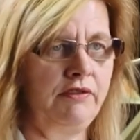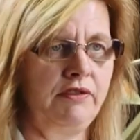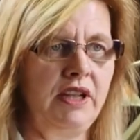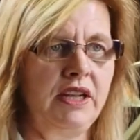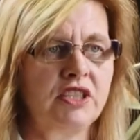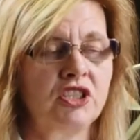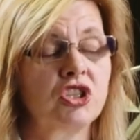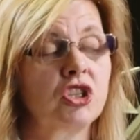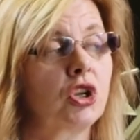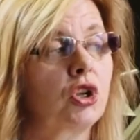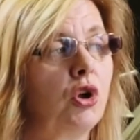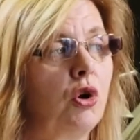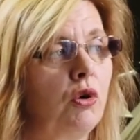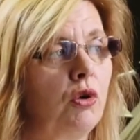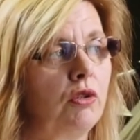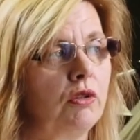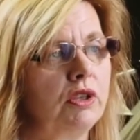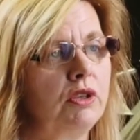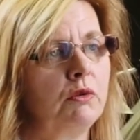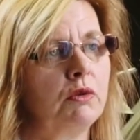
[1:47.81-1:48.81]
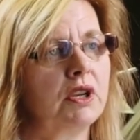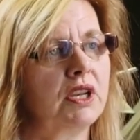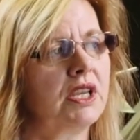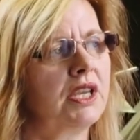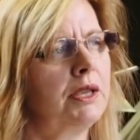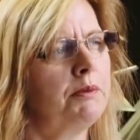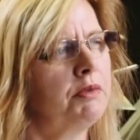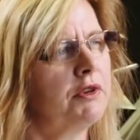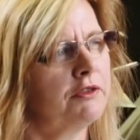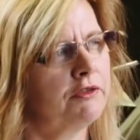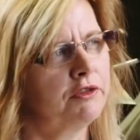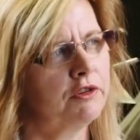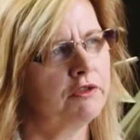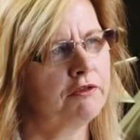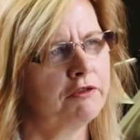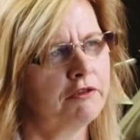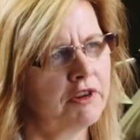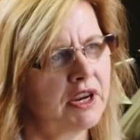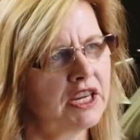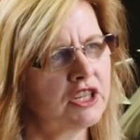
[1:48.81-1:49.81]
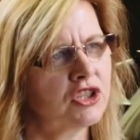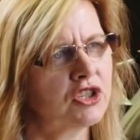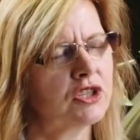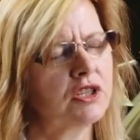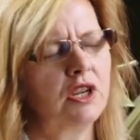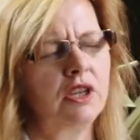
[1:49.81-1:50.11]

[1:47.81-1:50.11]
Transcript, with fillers: That's the goal. You want to keep your food fresh,